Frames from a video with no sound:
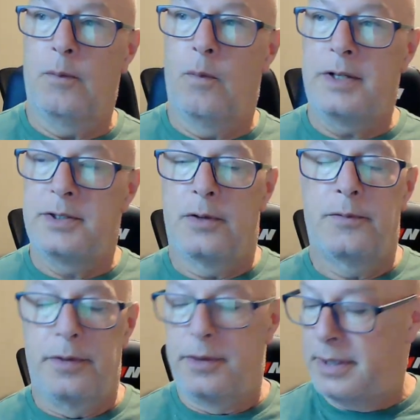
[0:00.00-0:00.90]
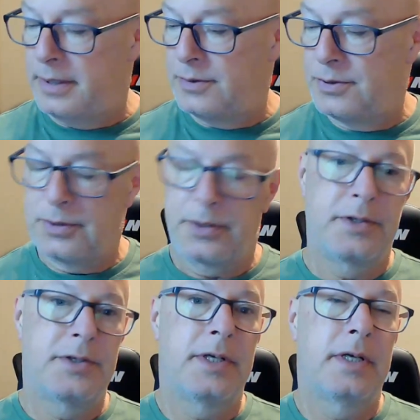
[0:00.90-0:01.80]
watch out for the hidden
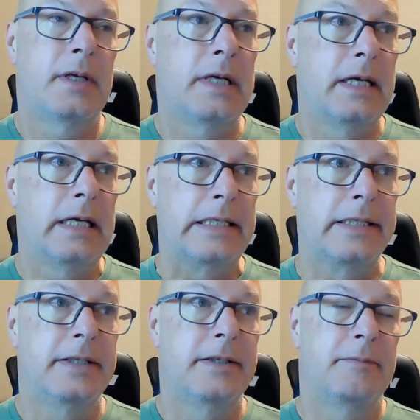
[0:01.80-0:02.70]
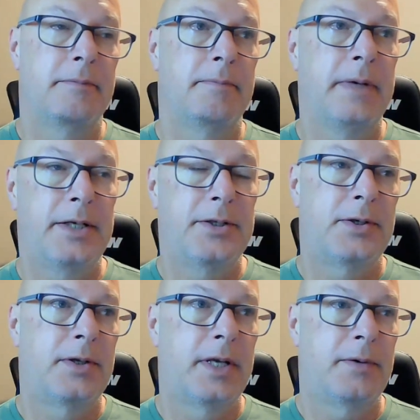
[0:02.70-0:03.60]
sugars and make
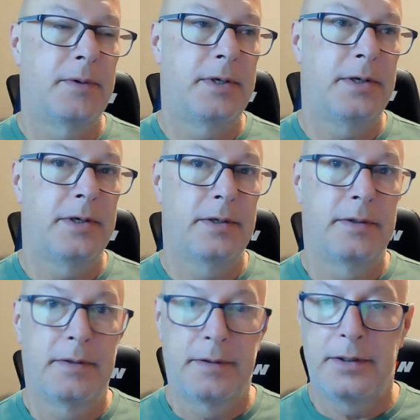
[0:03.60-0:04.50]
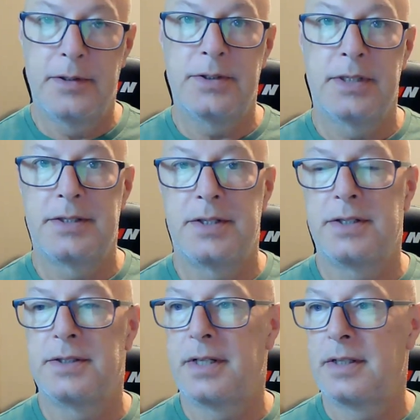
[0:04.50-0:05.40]
sure that when you're using a
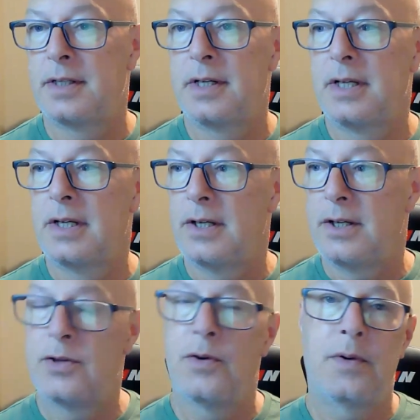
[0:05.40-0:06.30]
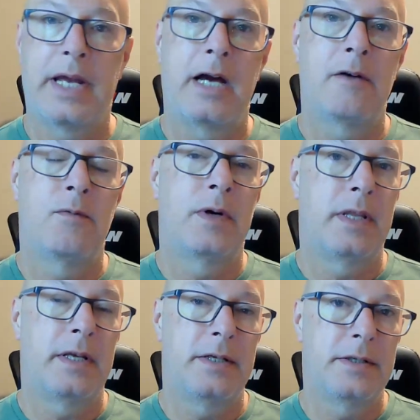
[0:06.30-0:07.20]
seasoning, you don't have one
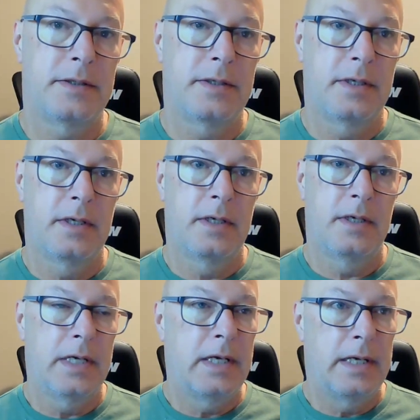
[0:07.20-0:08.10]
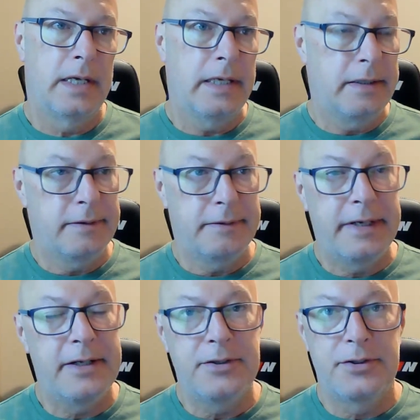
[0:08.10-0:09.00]
of these
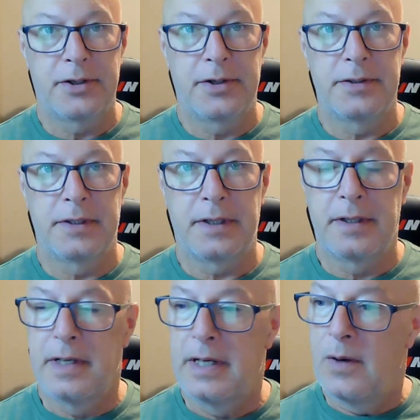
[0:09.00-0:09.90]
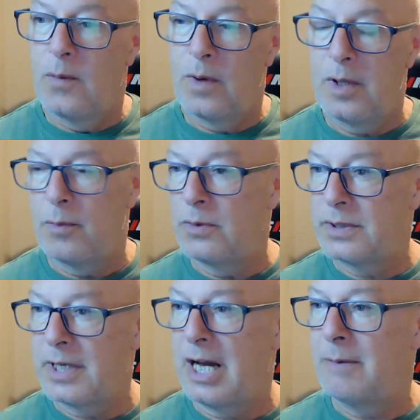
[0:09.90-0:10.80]
hidden sugars in there. One of the
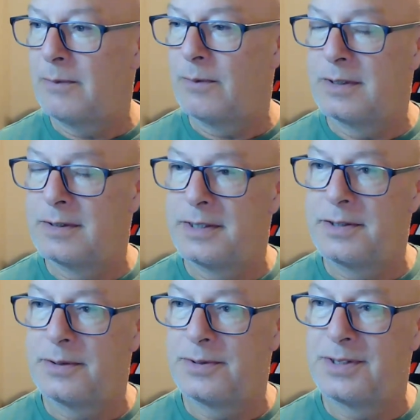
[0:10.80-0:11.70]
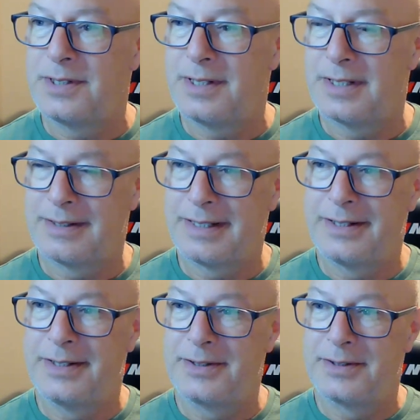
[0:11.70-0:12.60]
most common ones that you'll see
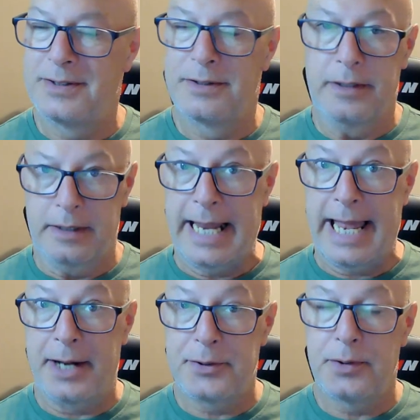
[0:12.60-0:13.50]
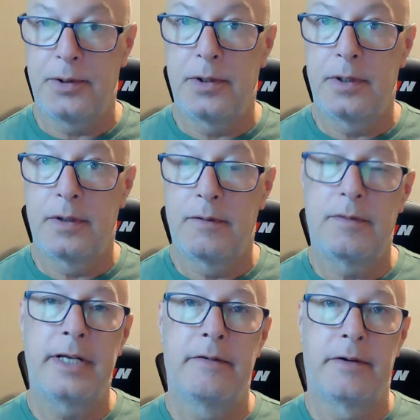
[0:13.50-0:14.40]
is natural
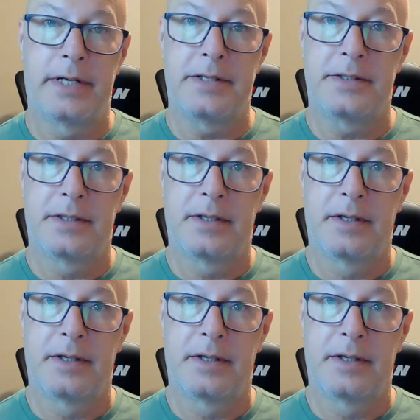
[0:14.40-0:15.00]
flavorings.